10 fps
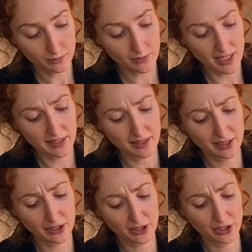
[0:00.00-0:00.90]
and
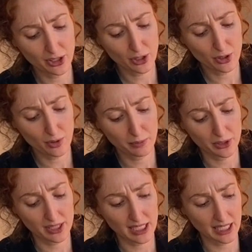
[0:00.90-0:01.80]
that there are no
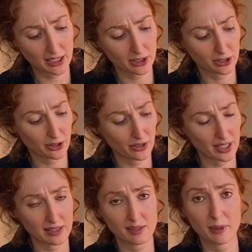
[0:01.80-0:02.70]
particular
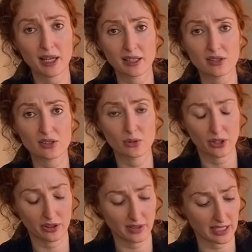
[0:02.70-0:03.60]
thin spots or
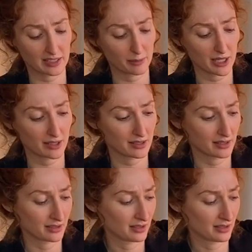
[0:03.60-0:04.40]
thick spots.